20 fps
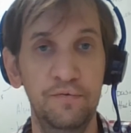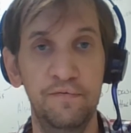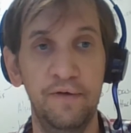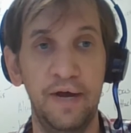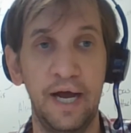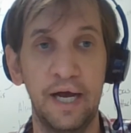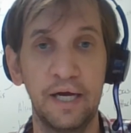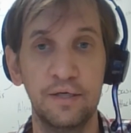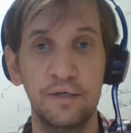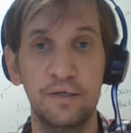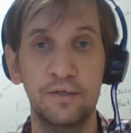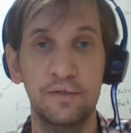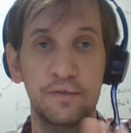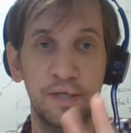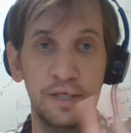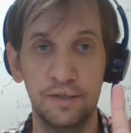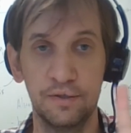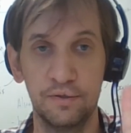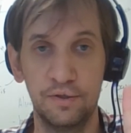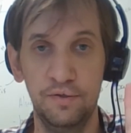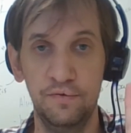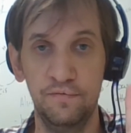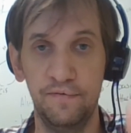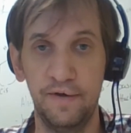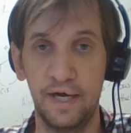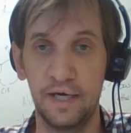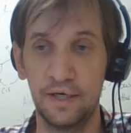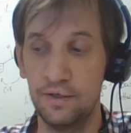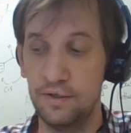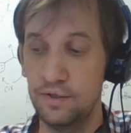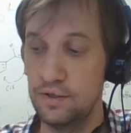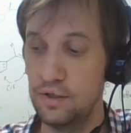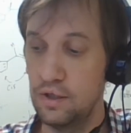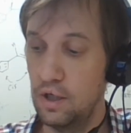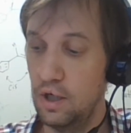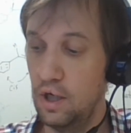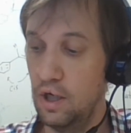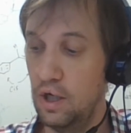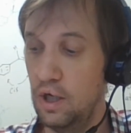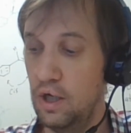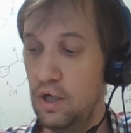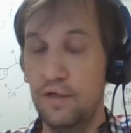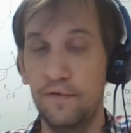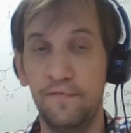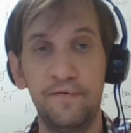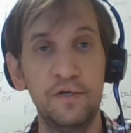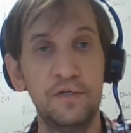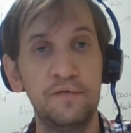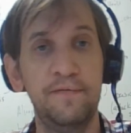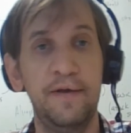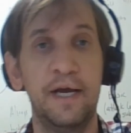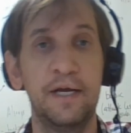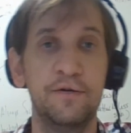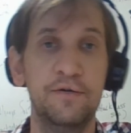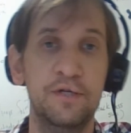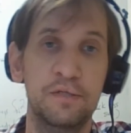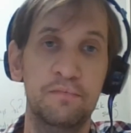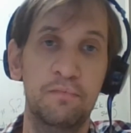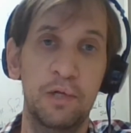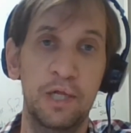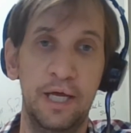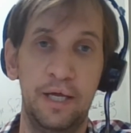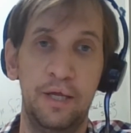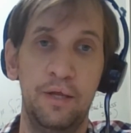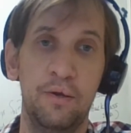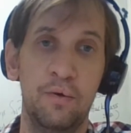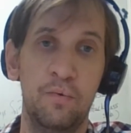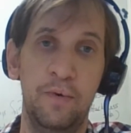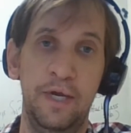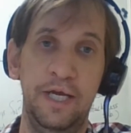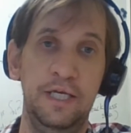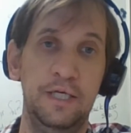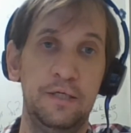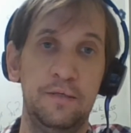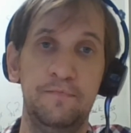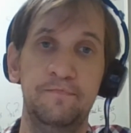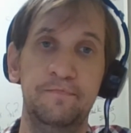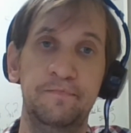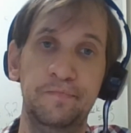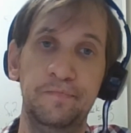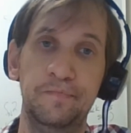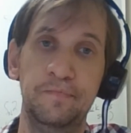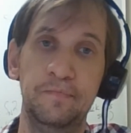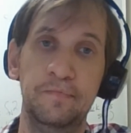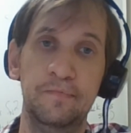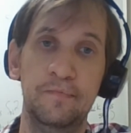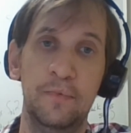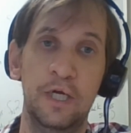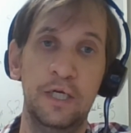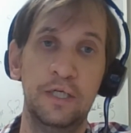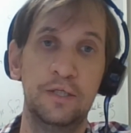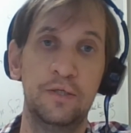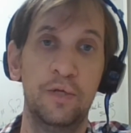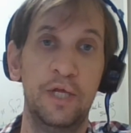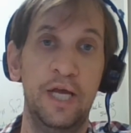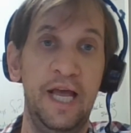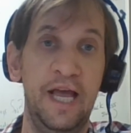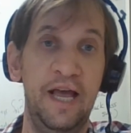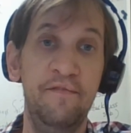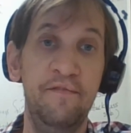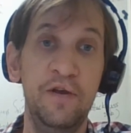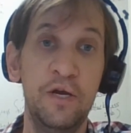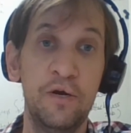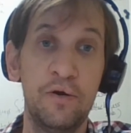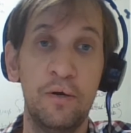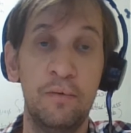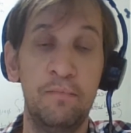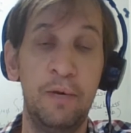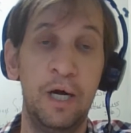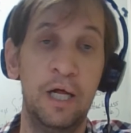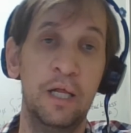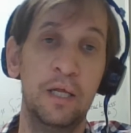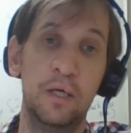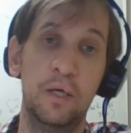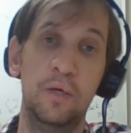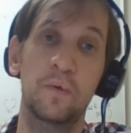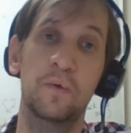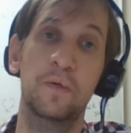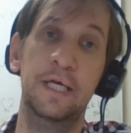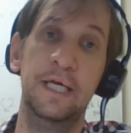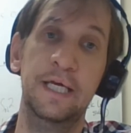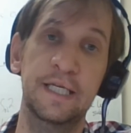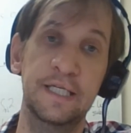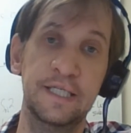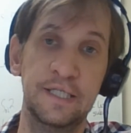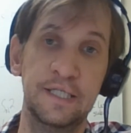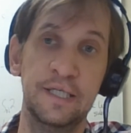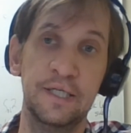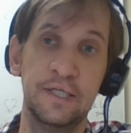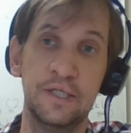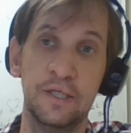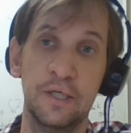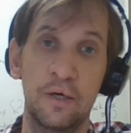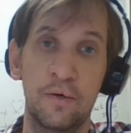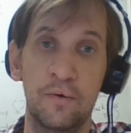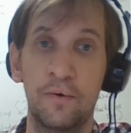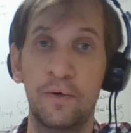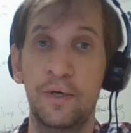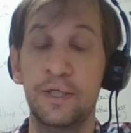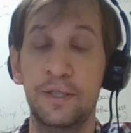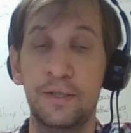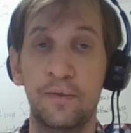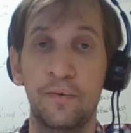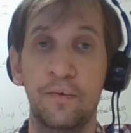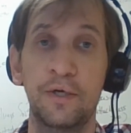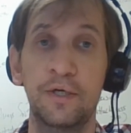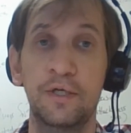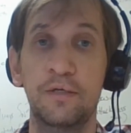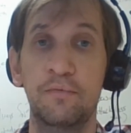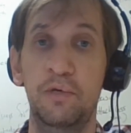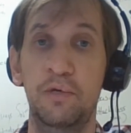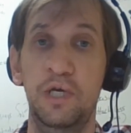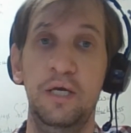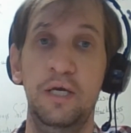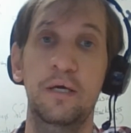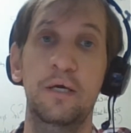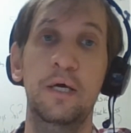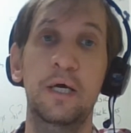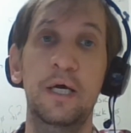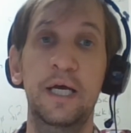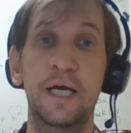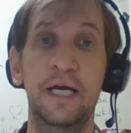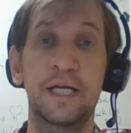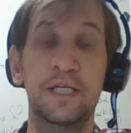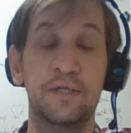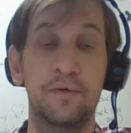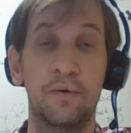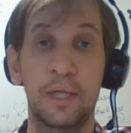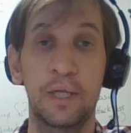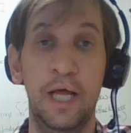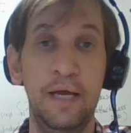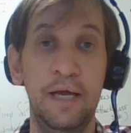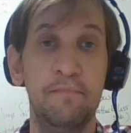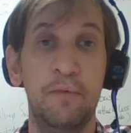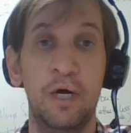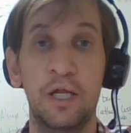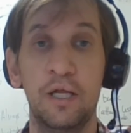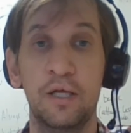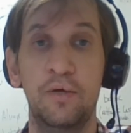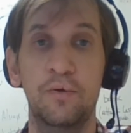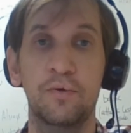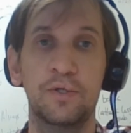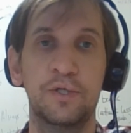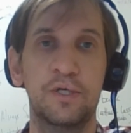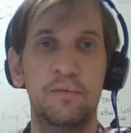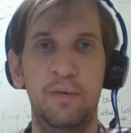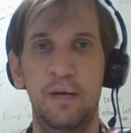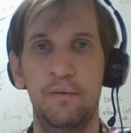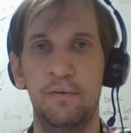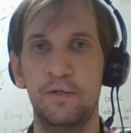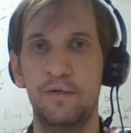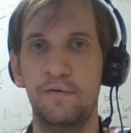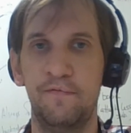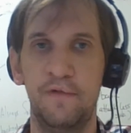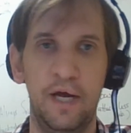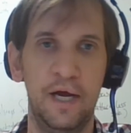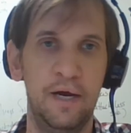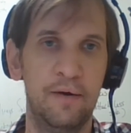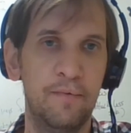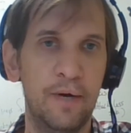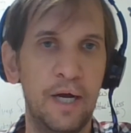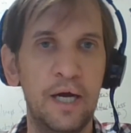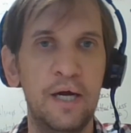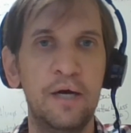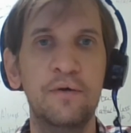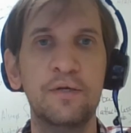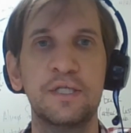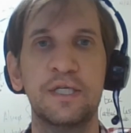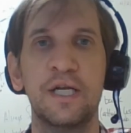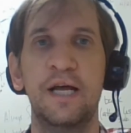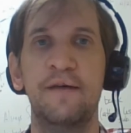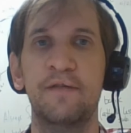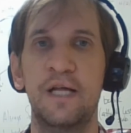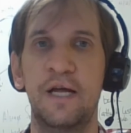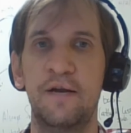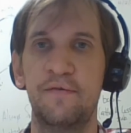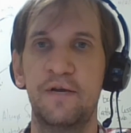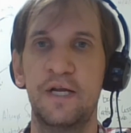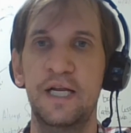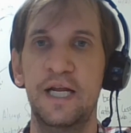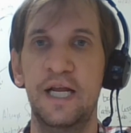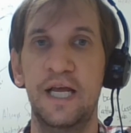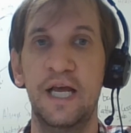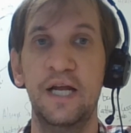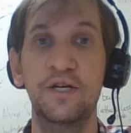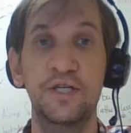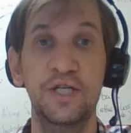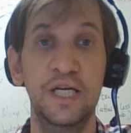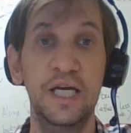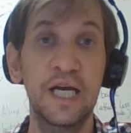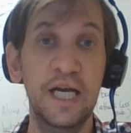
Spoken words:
factors, right? So two factors. The first factor is molecular weight. Right? So the heavier a molecule is, the slower it's going to be. And so a light molecule is going to be able to fly around. It's going to have a lot of kinetic energy.